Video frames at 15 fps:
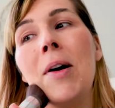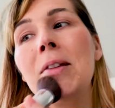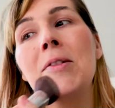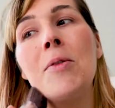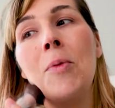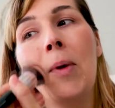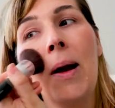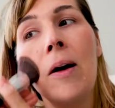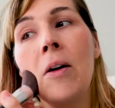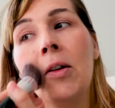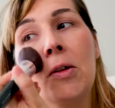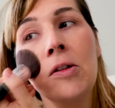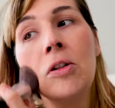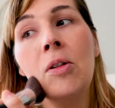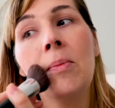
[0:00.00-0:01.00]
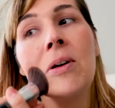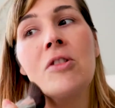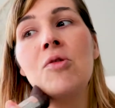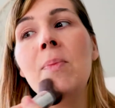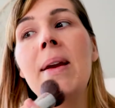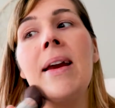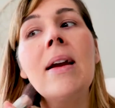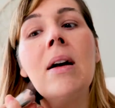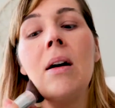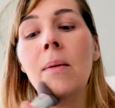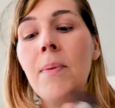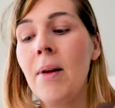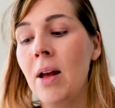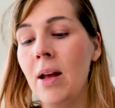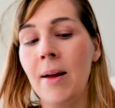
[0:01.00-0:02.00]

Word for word: want to wear too much makeup,